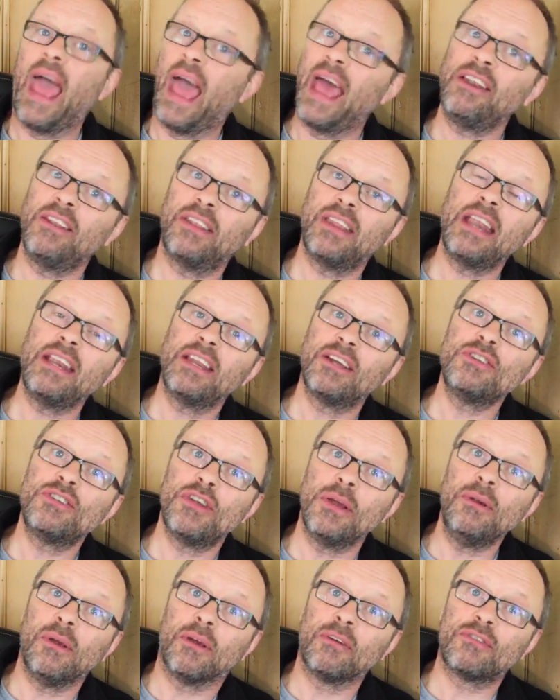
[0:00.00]
and then
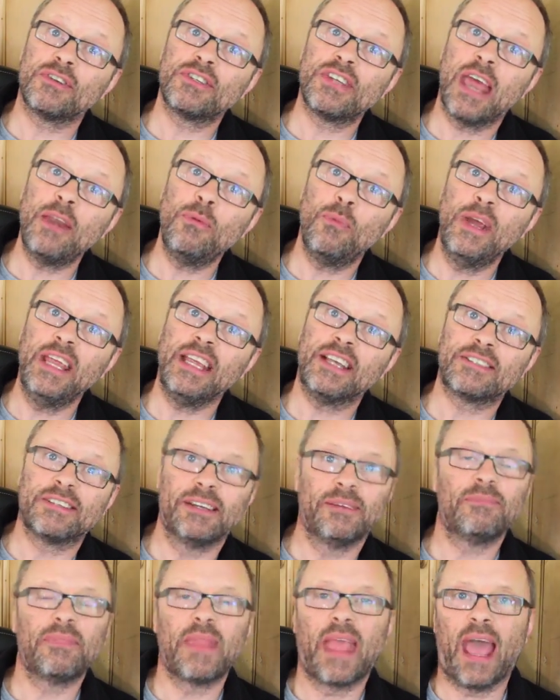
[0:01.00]
continuing for 10 weeks.